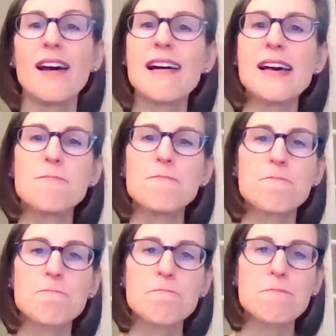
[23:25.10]

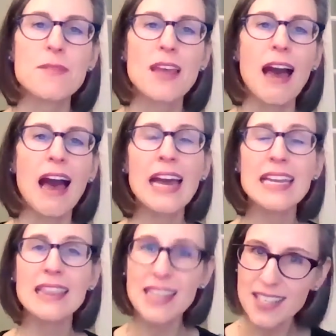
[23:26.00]
I
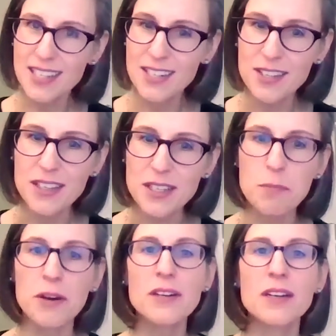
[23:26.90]
listened to this
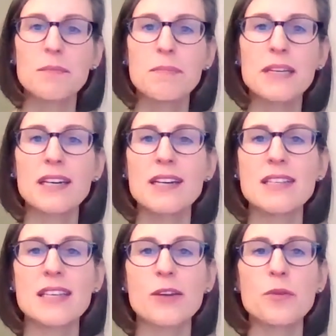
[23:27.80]
book
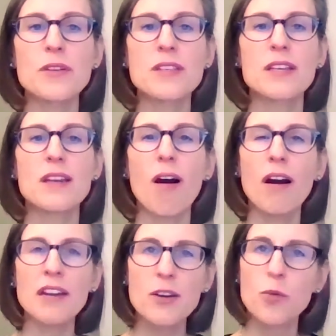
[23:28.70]
because it was an
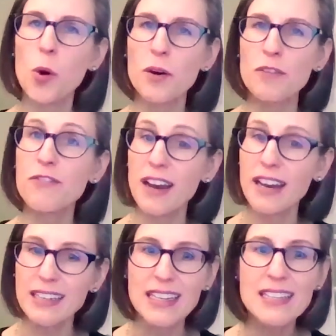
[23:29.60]
Audie Award
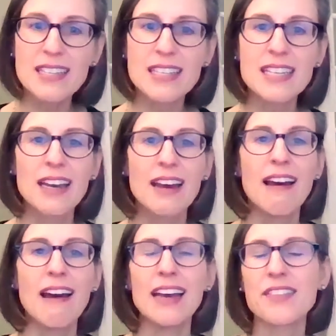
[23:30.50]
finalist
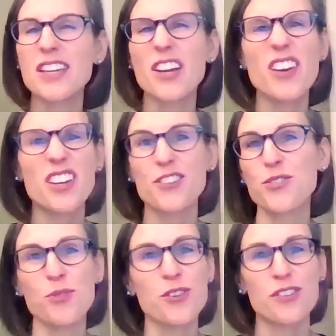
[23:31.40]
and the
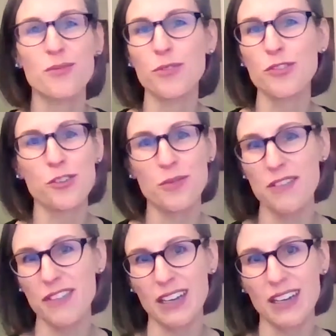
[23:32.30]
narrators were
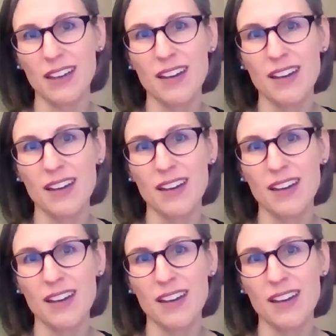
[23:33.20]
terrific.